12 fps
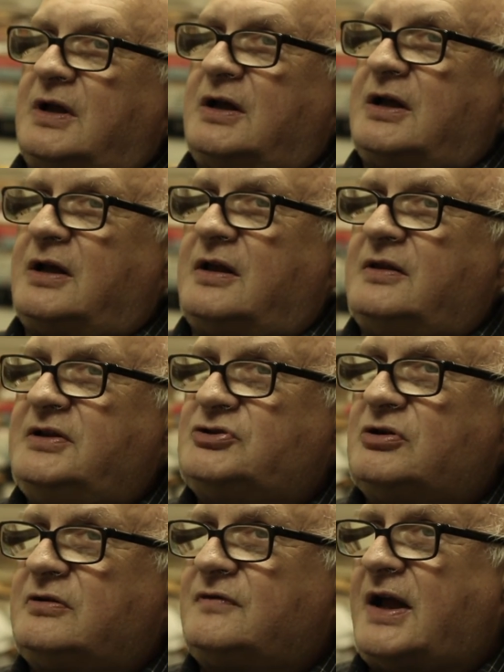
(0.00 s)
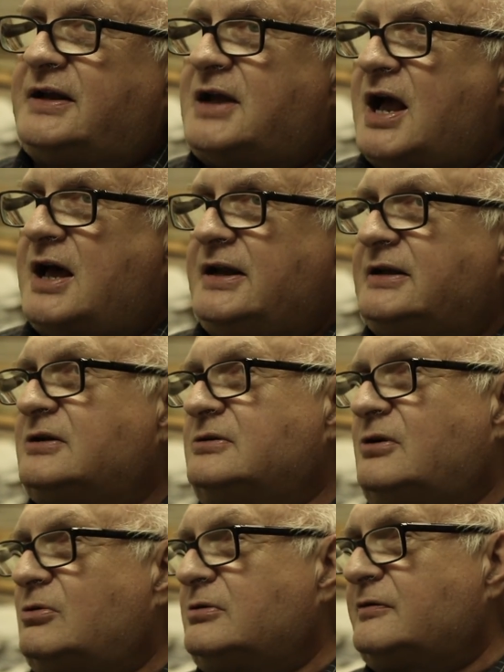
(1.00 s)
uh, these sort of iconic
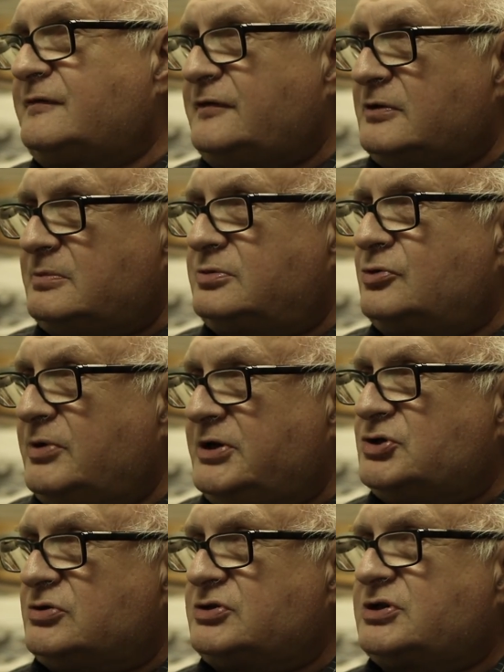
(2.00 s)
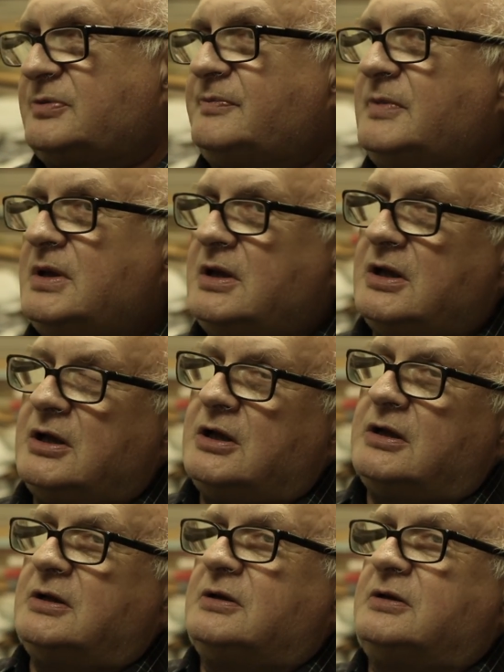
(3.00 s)
horror film creatures,
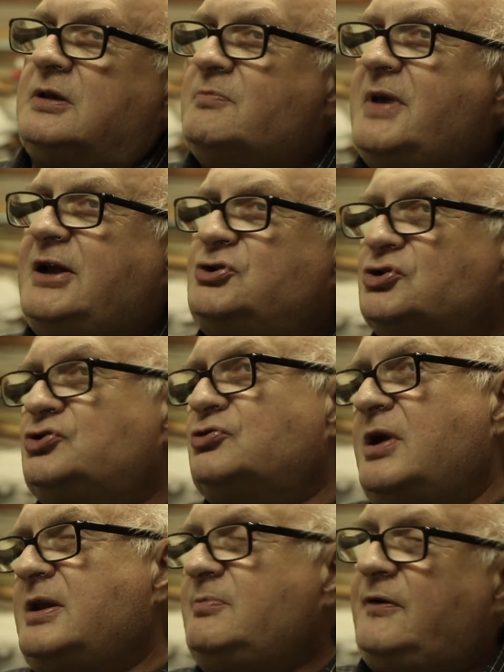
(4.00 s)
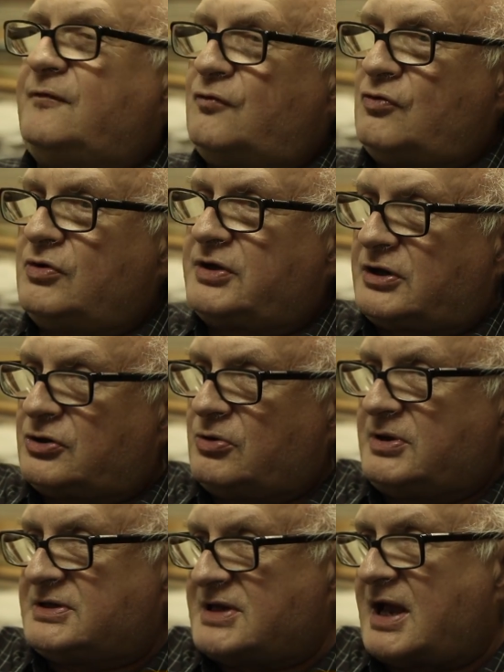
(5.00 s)
the major trend before the
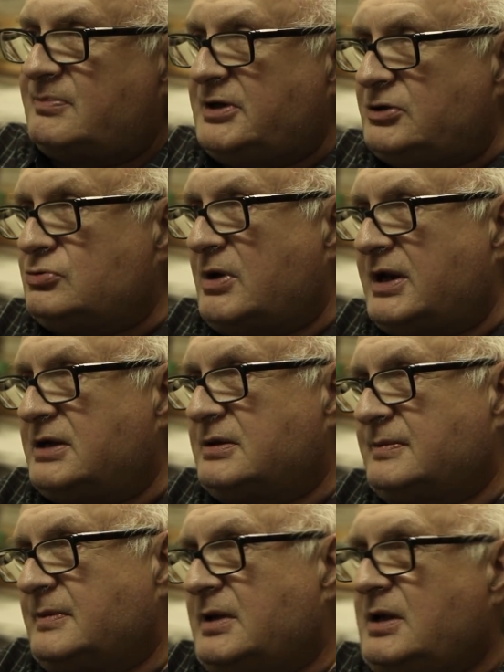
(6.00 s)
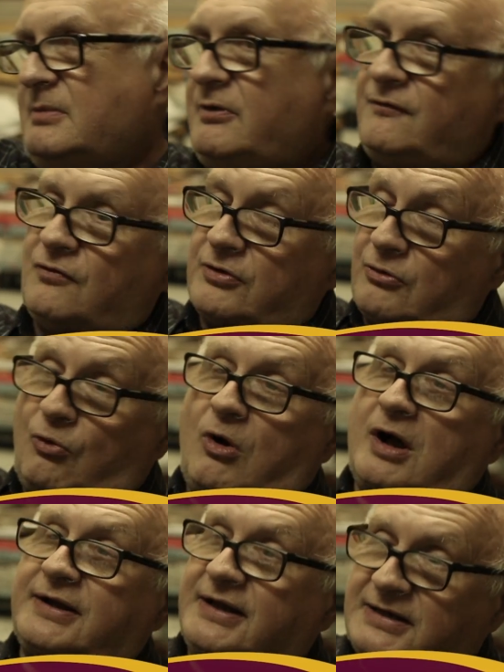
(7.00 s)
current zombie trend, before The
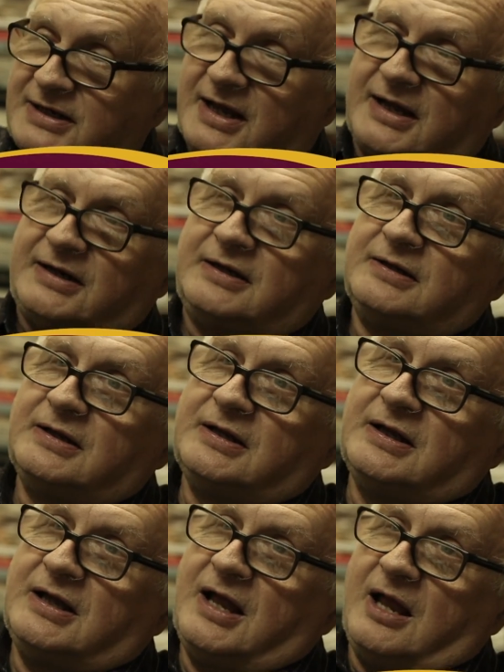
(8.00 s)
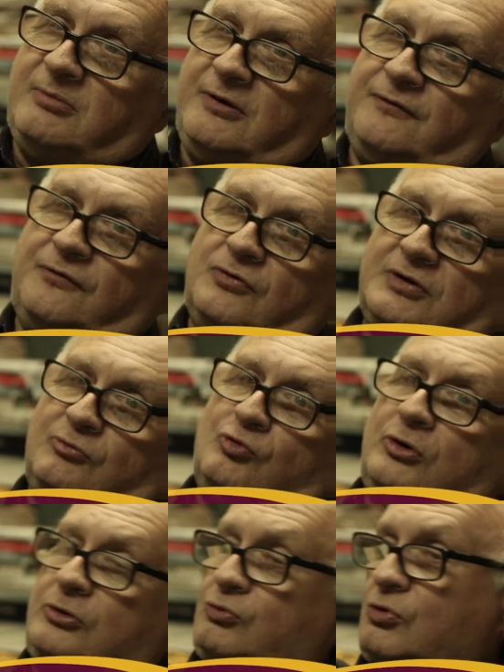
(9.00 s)
Walking Dead, mm-hmm. and before
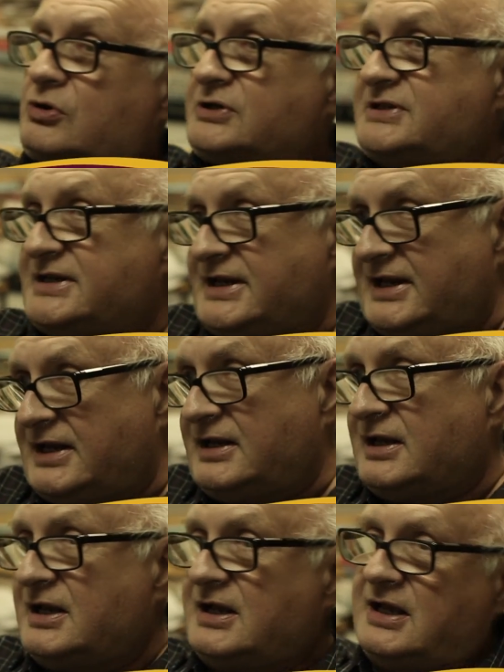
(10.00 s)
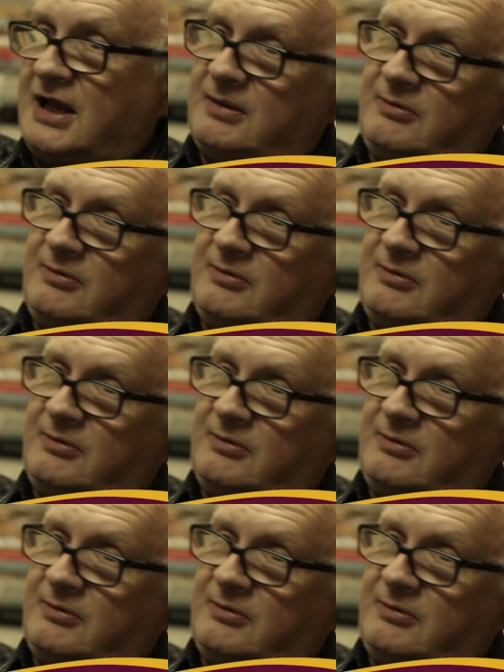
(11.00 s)
World War Z, mm-hmm.